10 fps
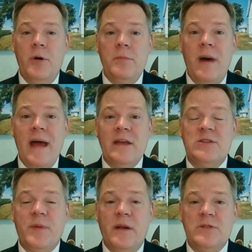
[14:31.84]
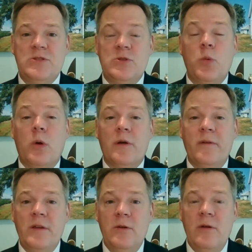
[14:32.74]
Put my experience to work
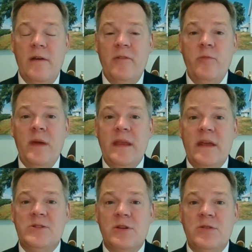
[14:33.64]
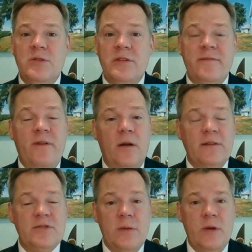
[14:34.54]
for you if you've been injured due to the fault
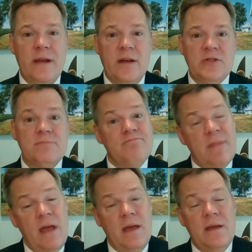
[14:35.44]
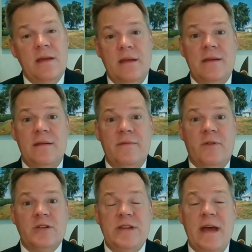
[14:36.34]
of someone else,
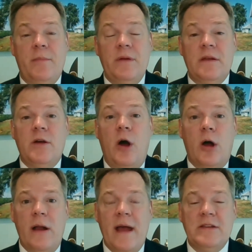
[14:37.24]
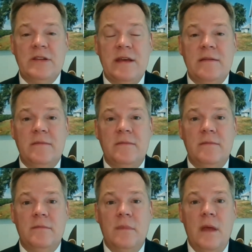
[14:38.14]
for example, in a car accident.
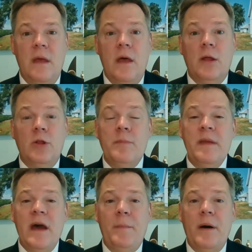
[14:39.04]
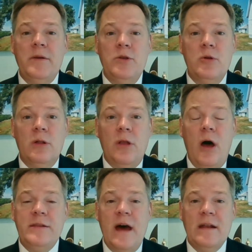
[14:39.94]
Look me up on
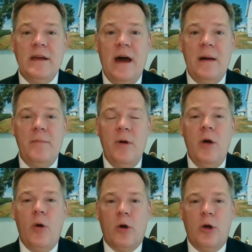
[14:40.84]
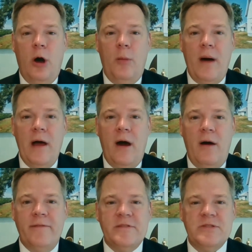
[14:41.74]
noogalaw.com or call my
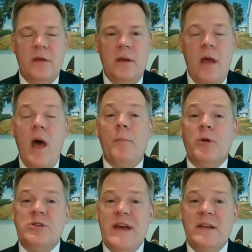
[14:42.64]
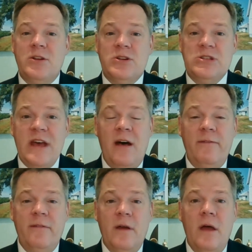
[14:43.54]
office. Protect
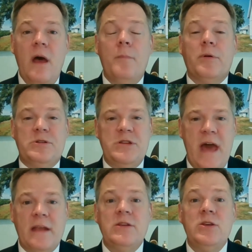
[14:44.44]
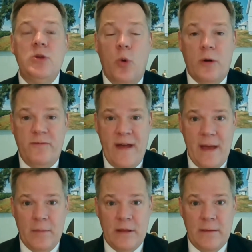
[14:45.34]
yourself, protect your
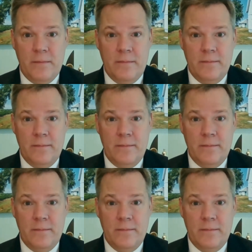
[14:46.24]
family.